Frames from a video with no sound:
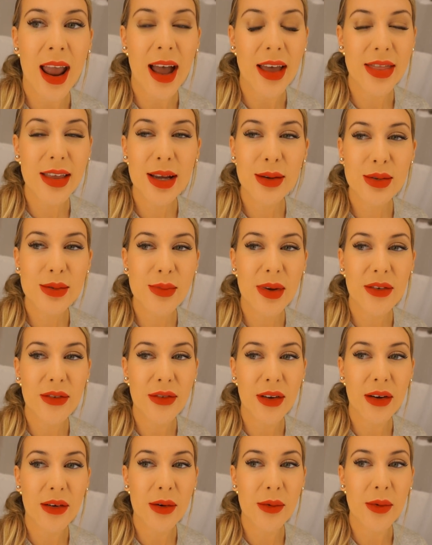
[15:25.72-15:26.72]
I think it was my
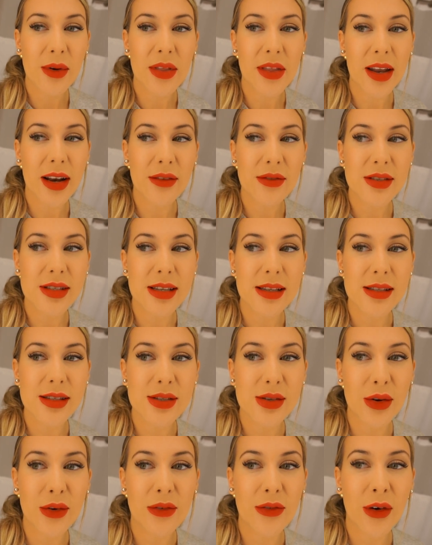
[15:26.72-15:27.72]
favorite one that I've seen
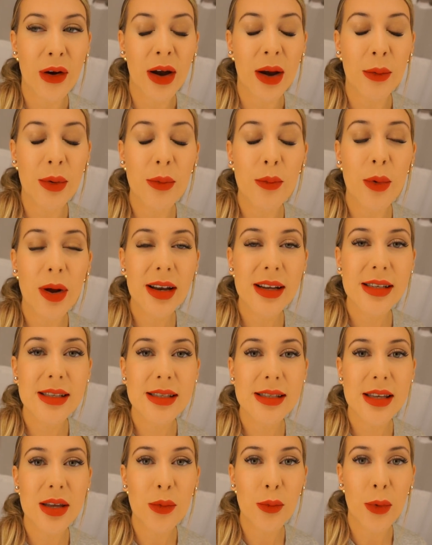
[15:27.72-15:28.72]
so far. We wanted
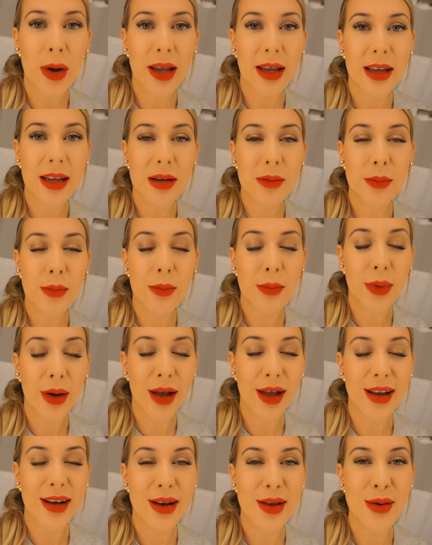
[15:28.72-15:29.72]
to see Wicked,
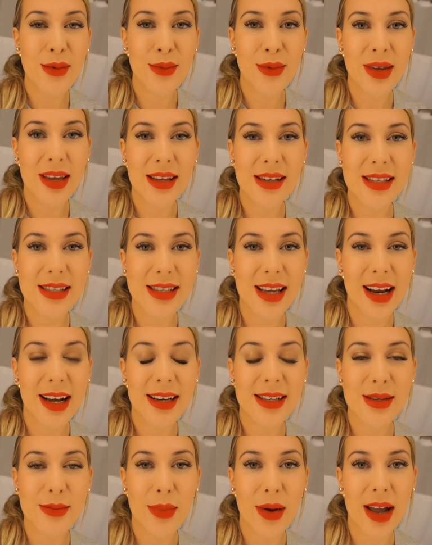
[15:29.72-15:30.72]
but we
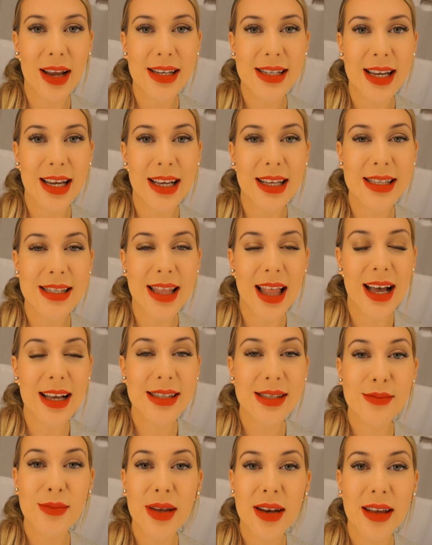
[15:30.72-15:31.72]
decided to buy tickets
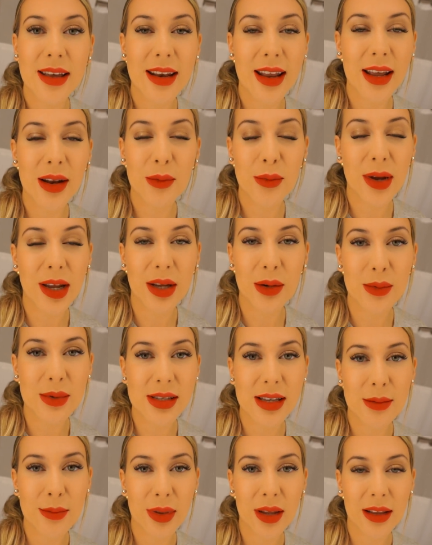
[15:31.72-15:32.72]
last minute, and Wicked
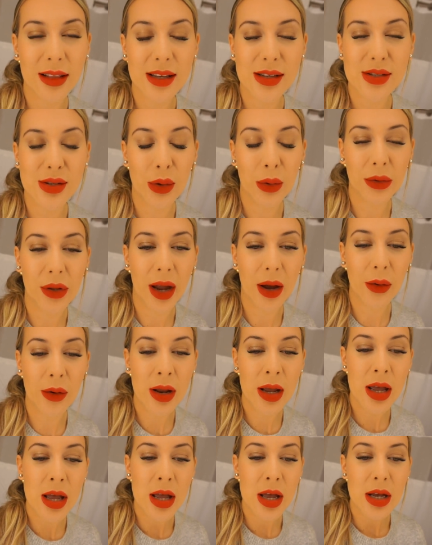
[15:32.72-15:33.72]
was completely sold
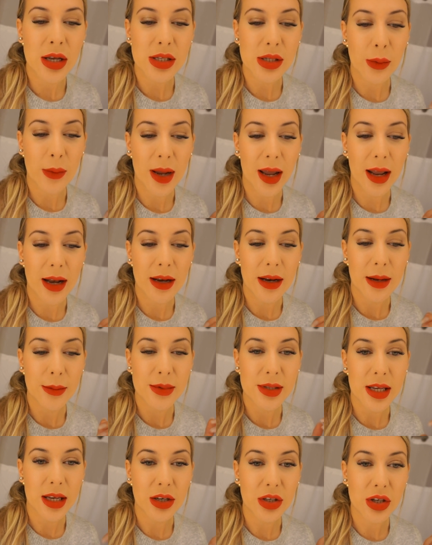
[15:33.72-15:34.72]
out. So we ended
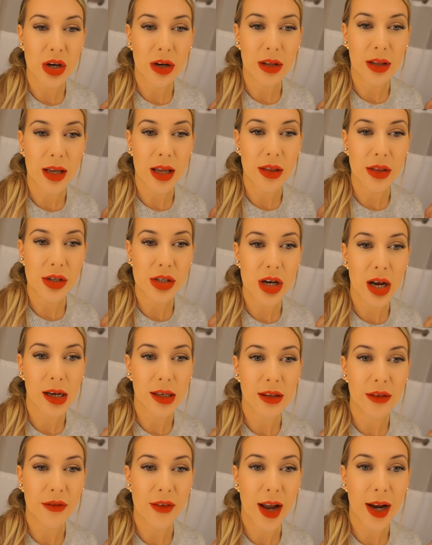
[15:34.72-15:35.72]
up seeing Charlie and the
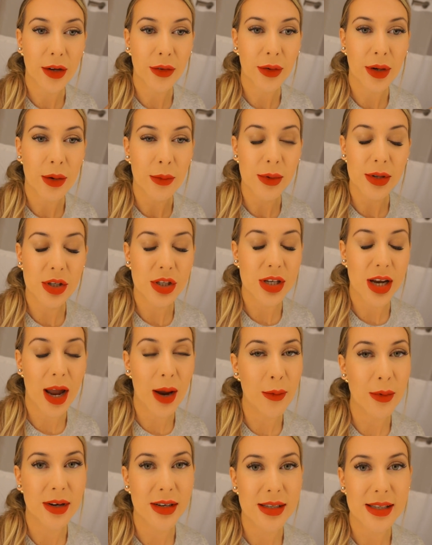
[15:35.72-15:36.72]
Chocolate Factory, which
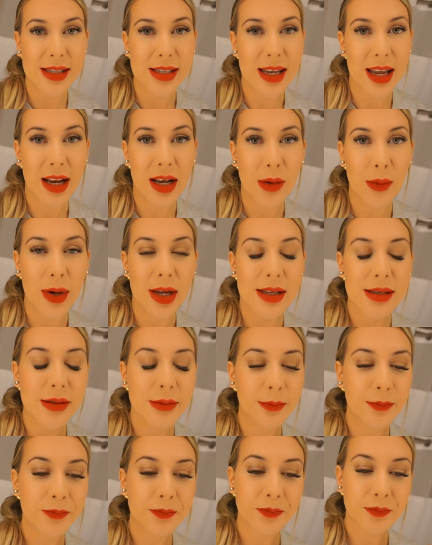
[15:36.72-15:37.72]
I wanted to see anyways.